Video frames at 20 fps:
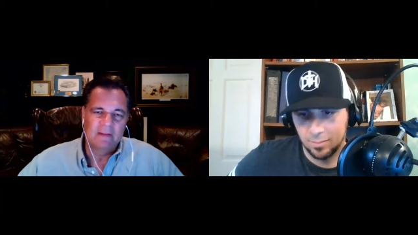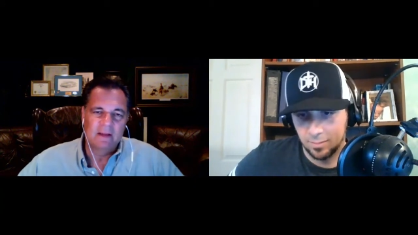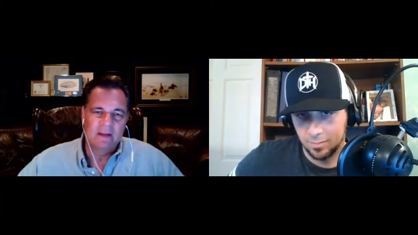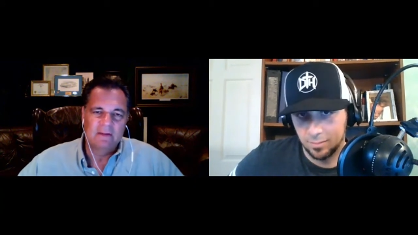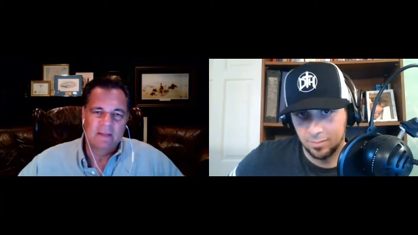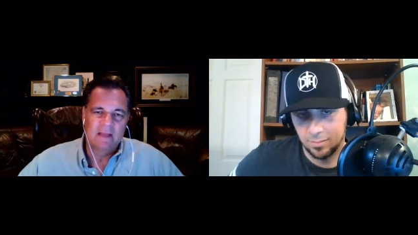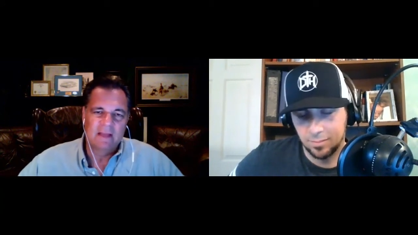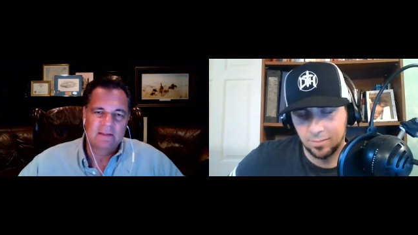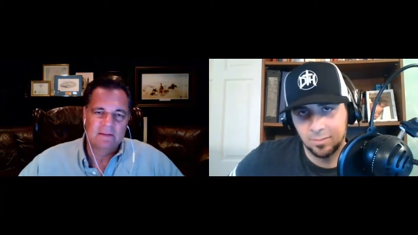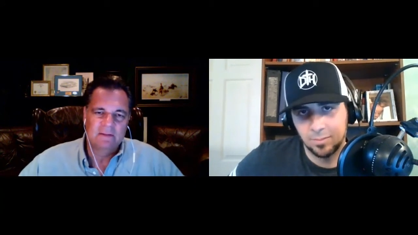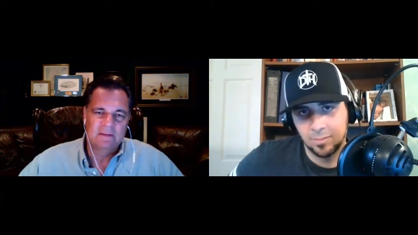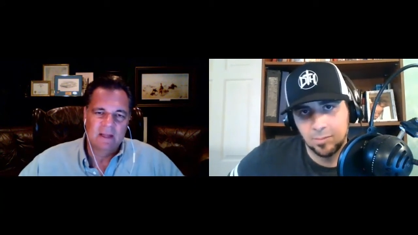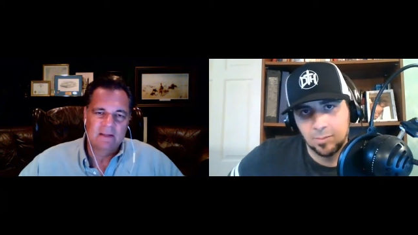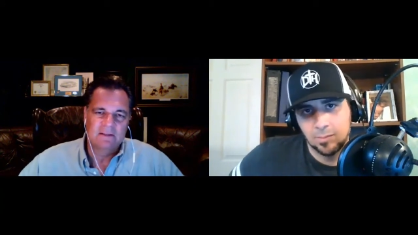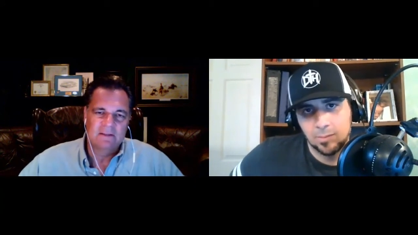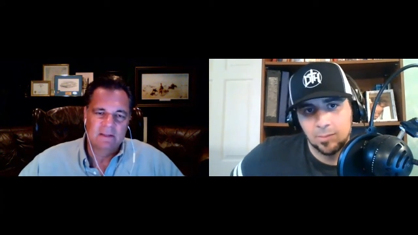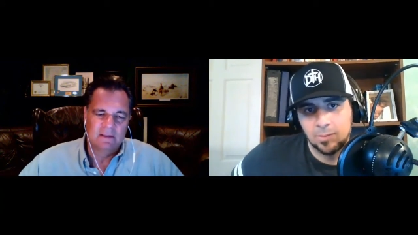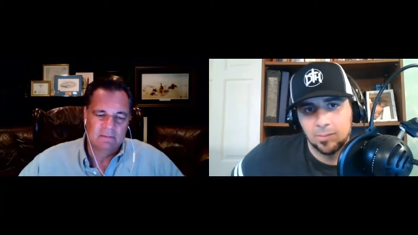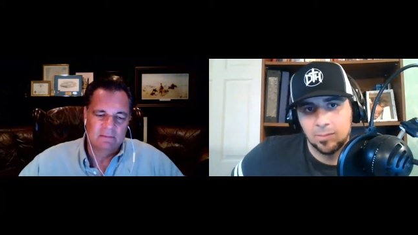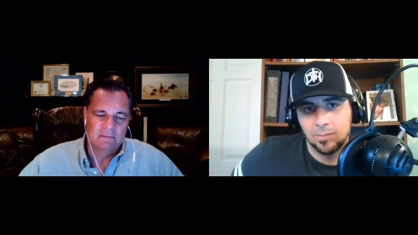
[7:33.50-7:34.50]
Speaker 1: that's that's
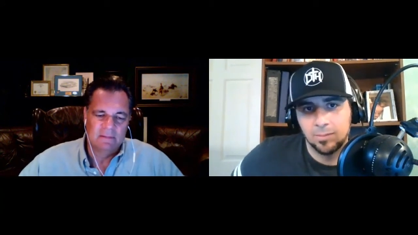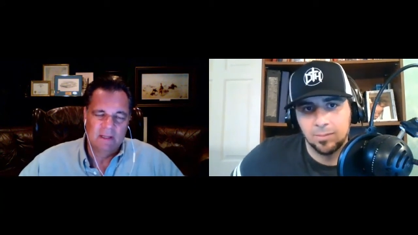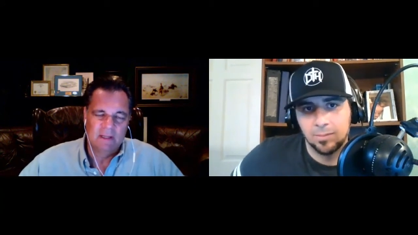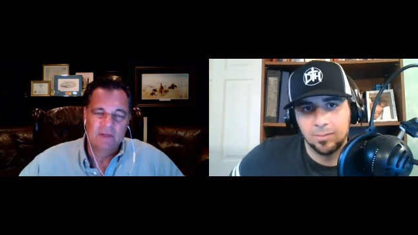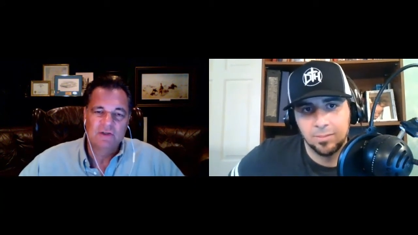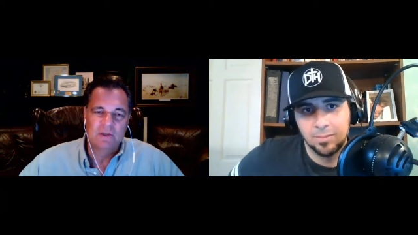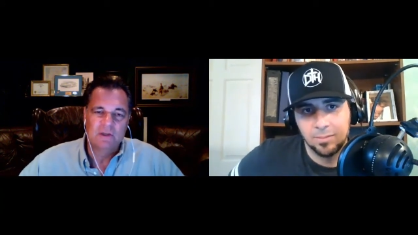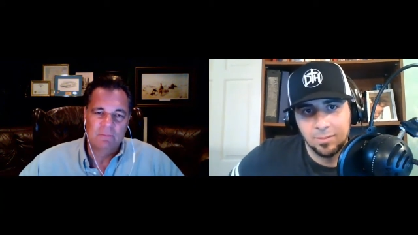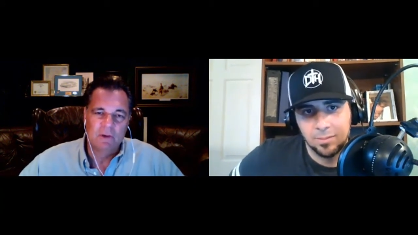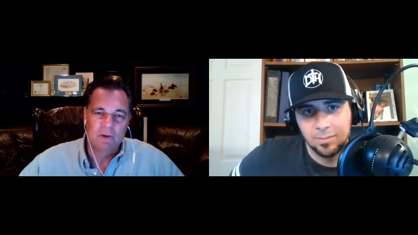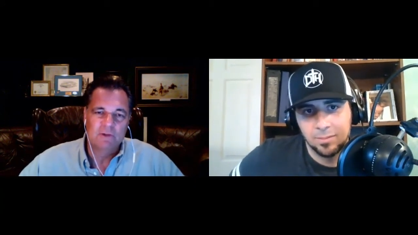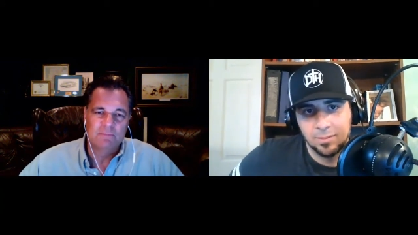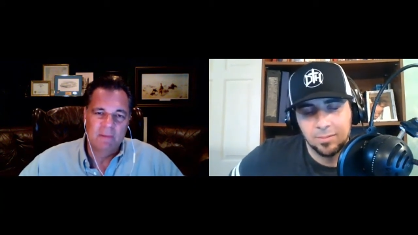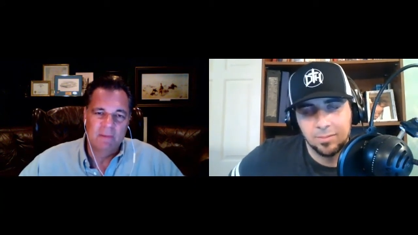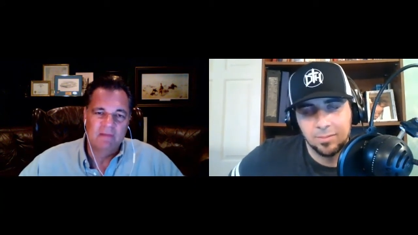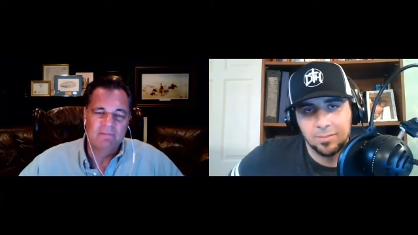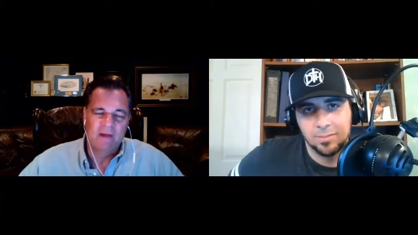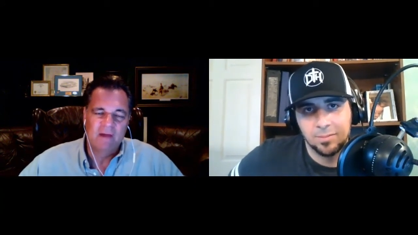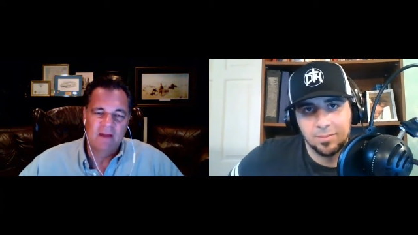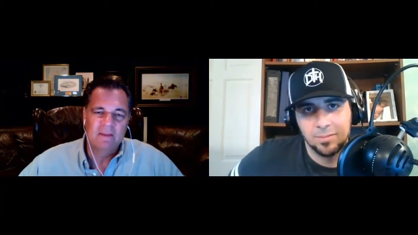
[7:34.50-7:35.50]
the tension most men
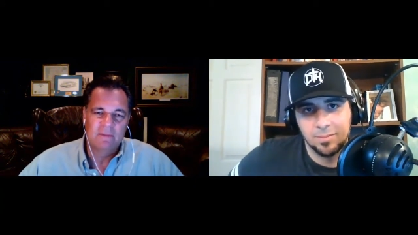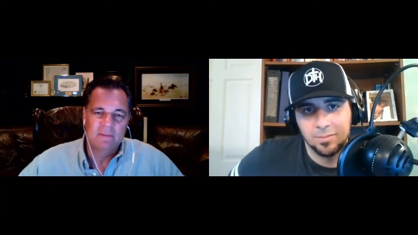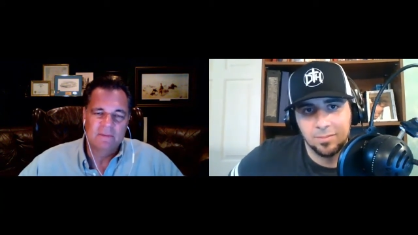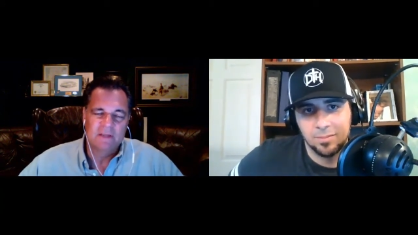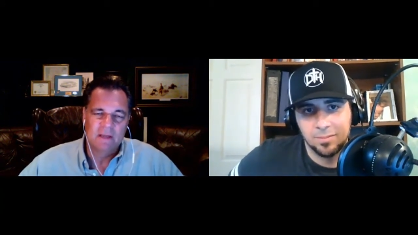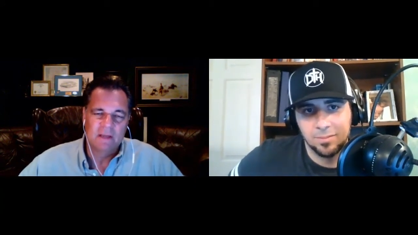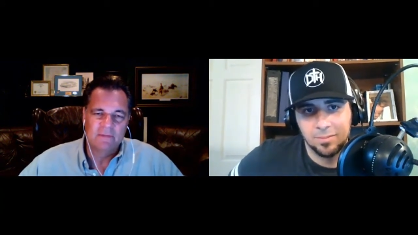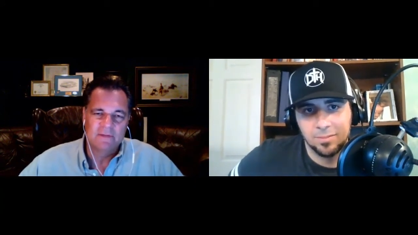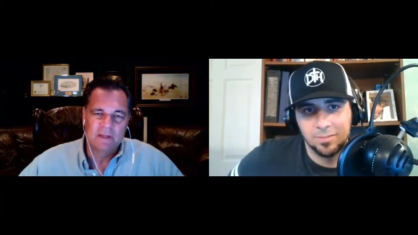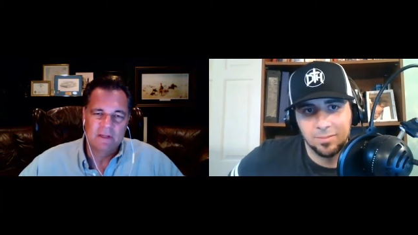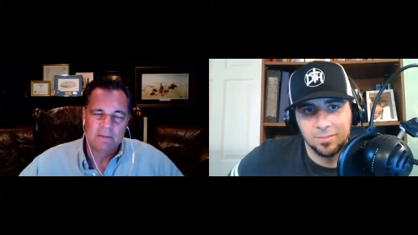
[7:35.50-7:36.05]
find themselves in.